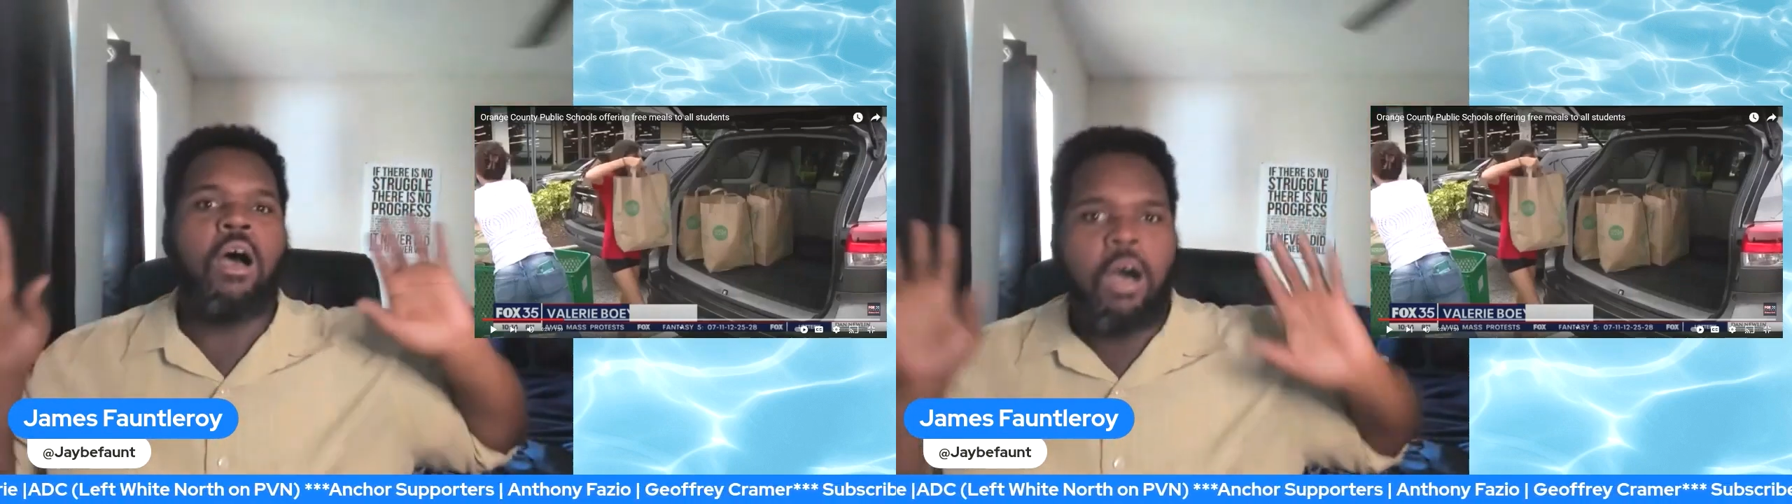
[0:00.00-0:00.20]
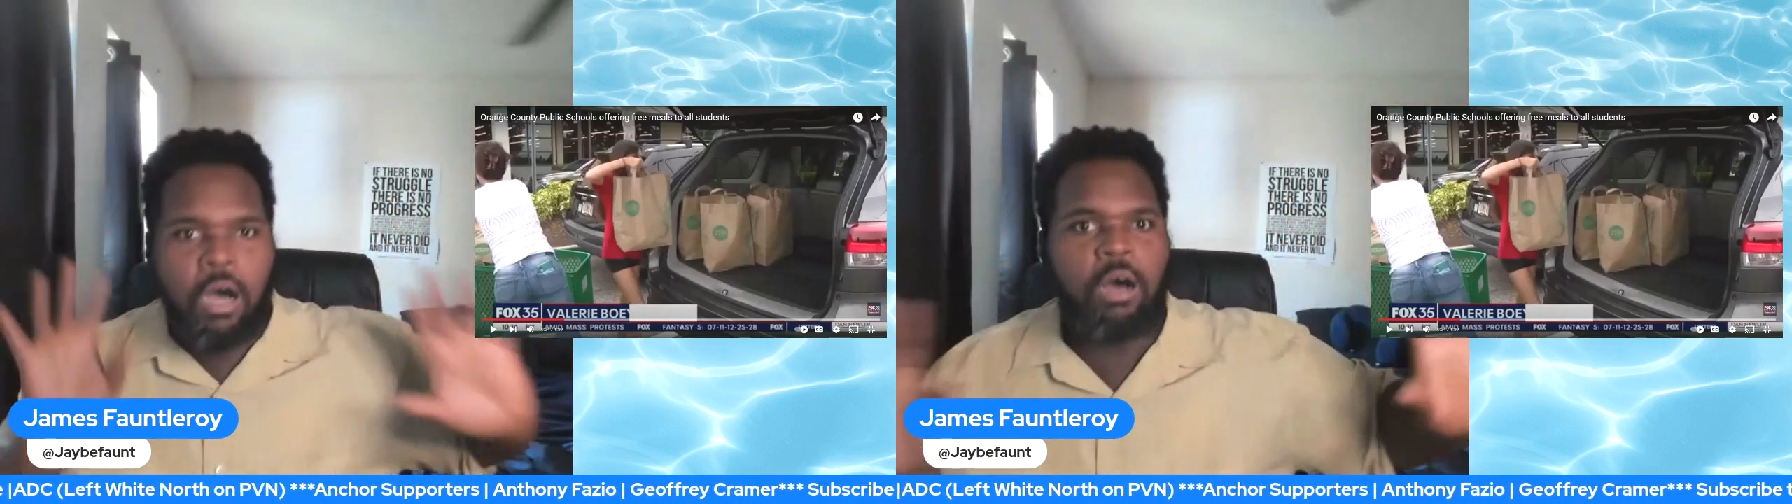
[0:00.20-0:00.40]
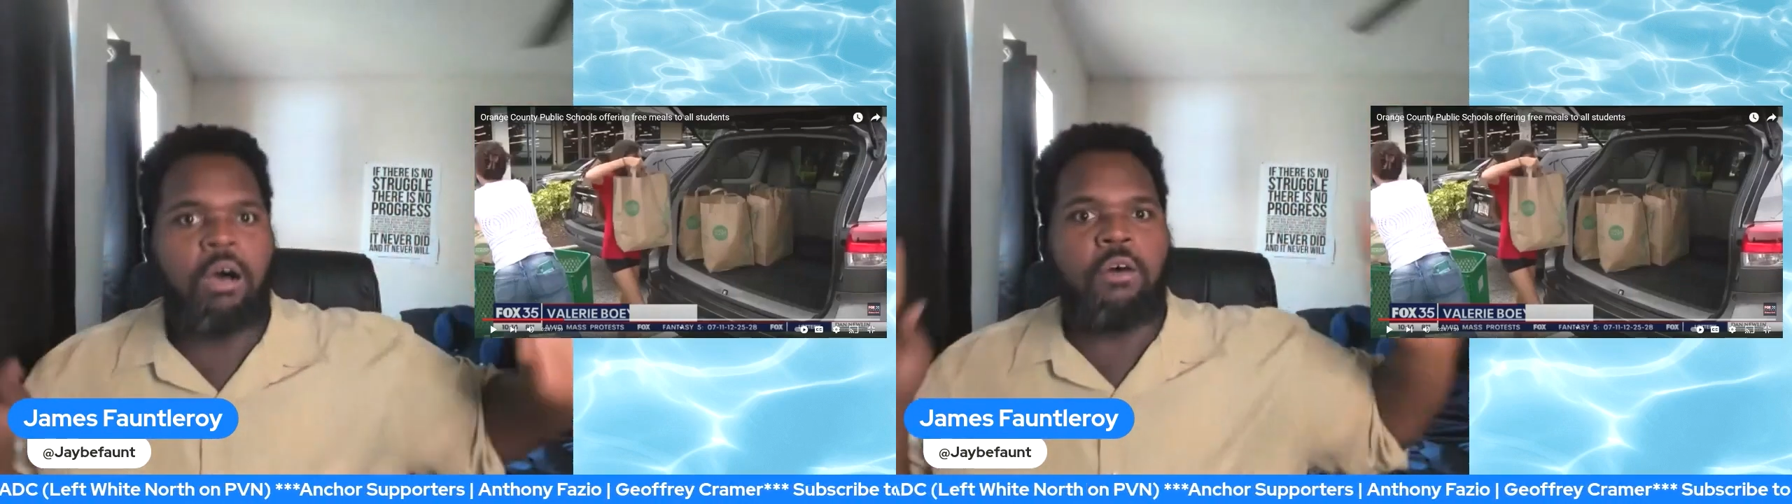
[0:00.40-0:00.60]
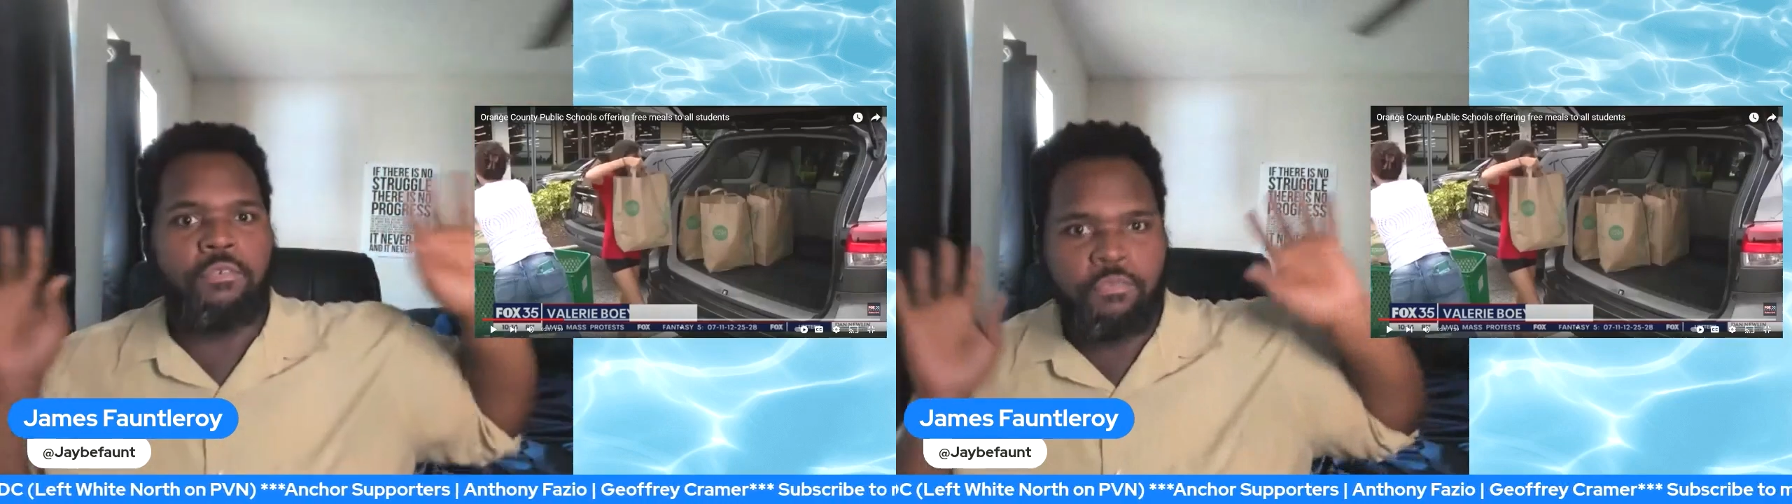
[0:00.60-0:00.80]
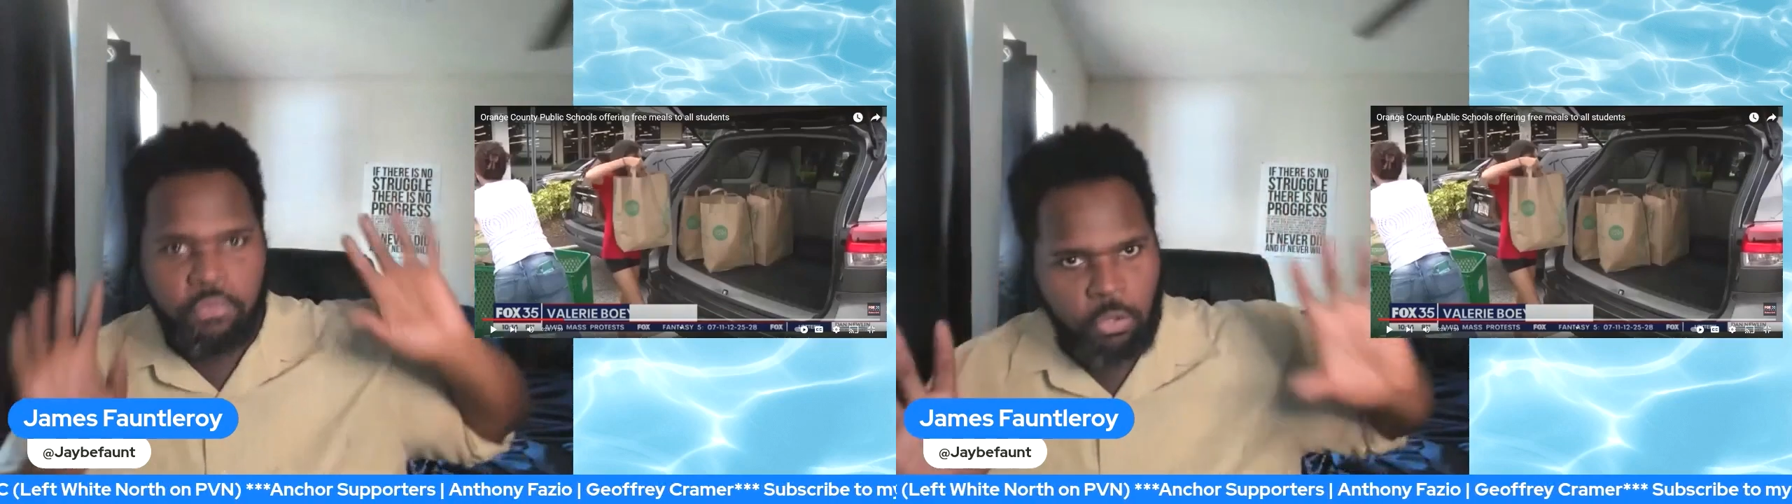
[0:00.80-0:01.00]
of
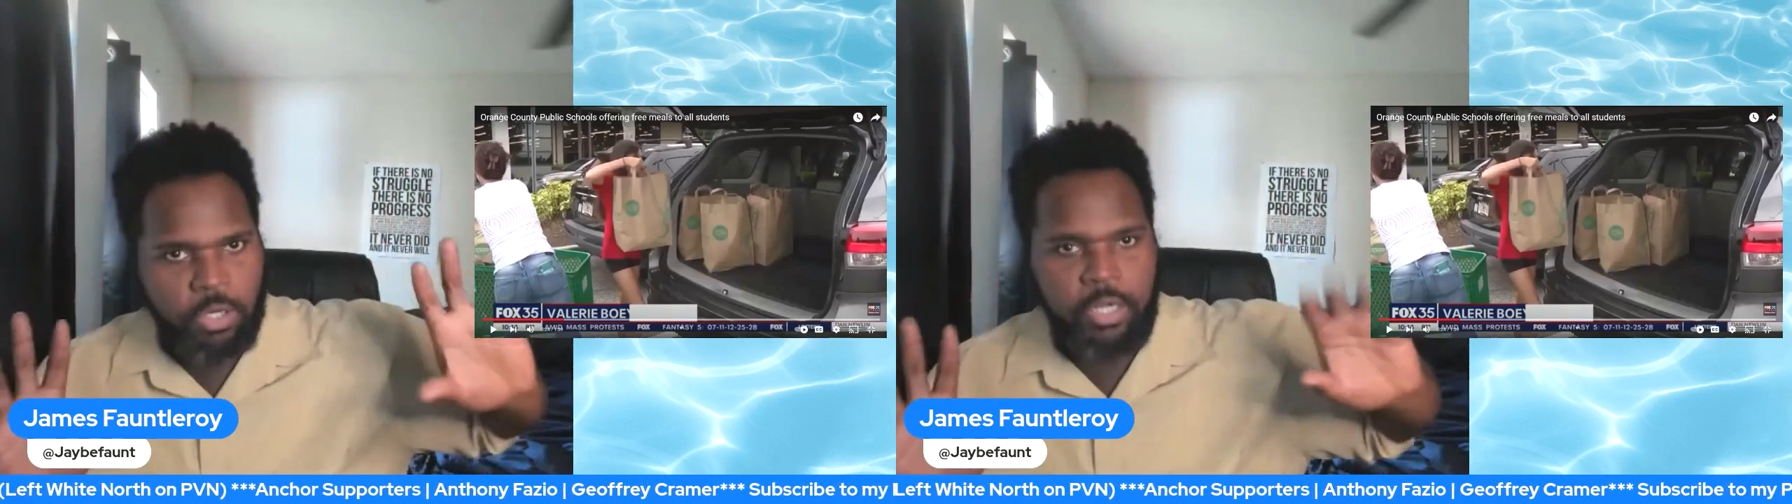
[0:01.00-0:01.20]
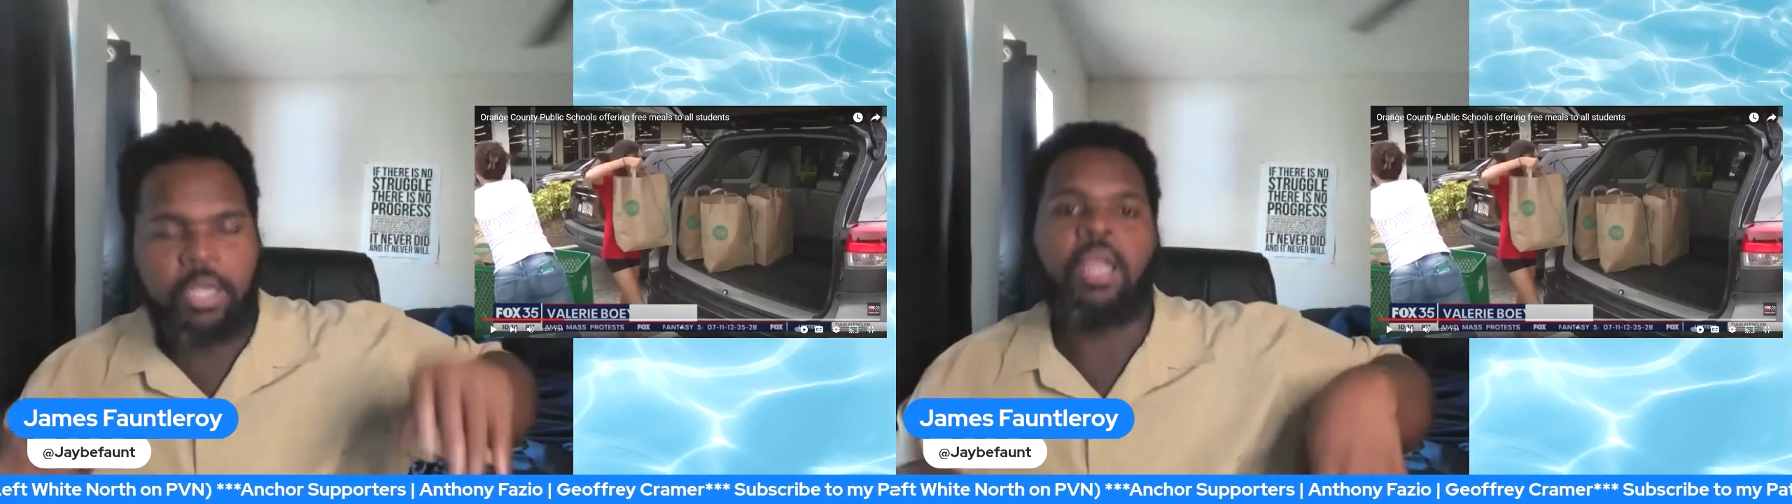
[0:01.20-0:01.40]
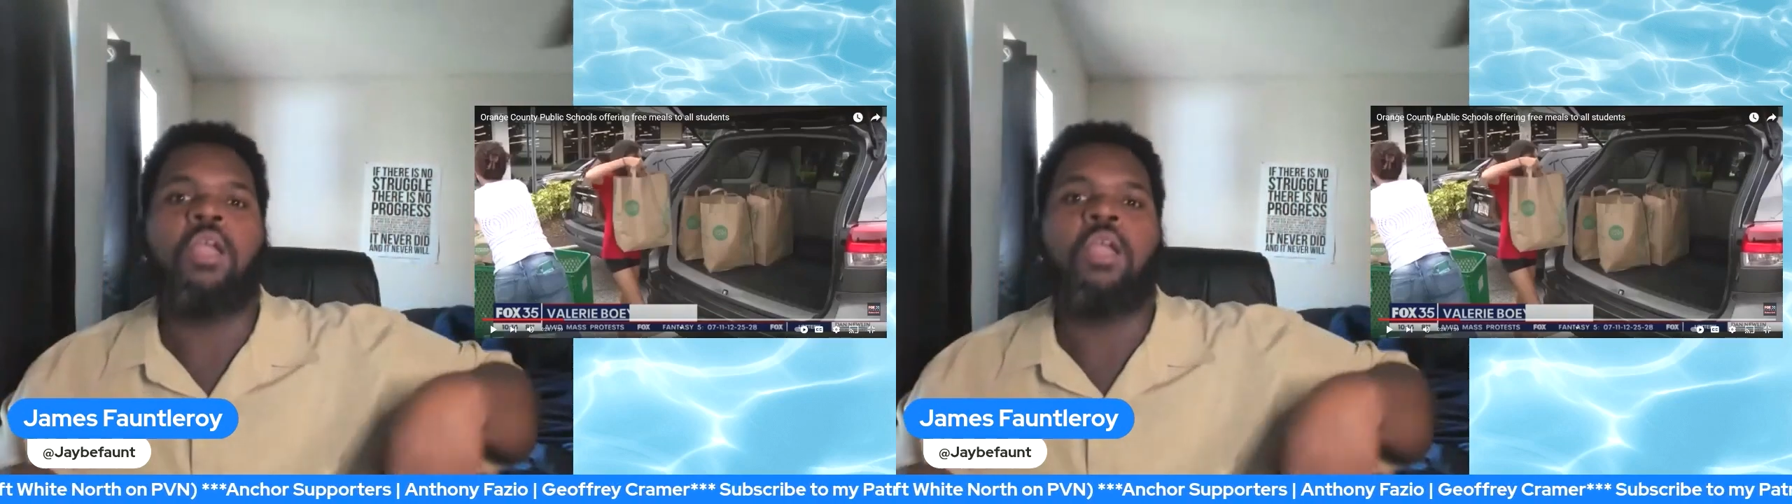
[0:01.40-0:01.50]
Florida.